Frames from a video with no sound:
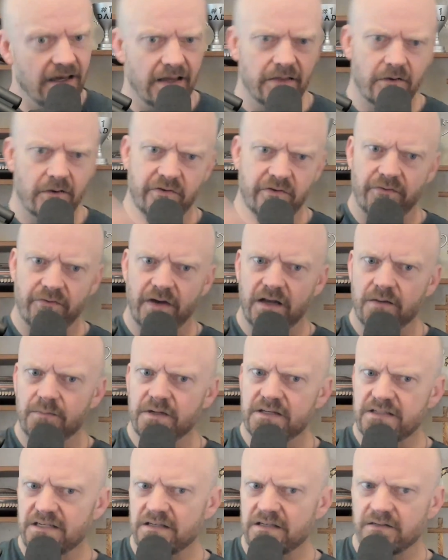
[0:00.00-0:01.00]
and there's a
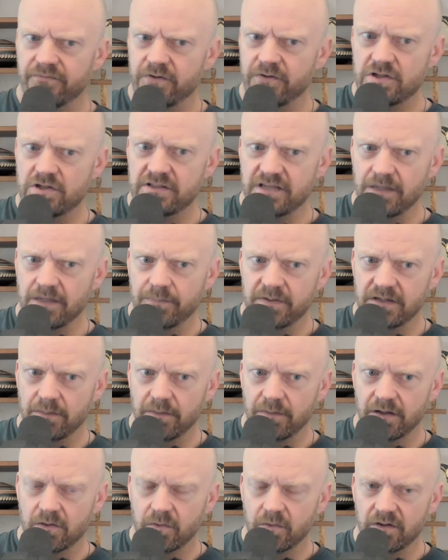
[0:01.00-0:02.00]
vitamin D deficiency
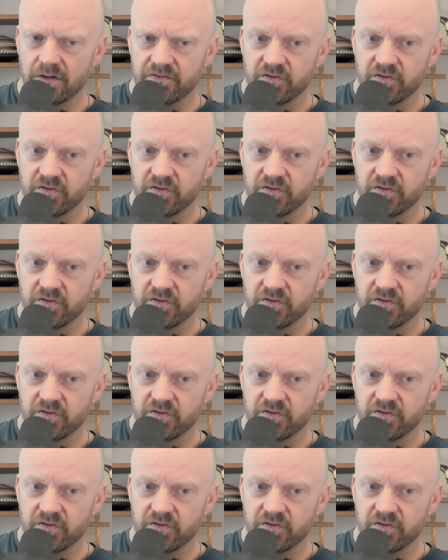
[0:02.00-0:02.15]
epidemic going on.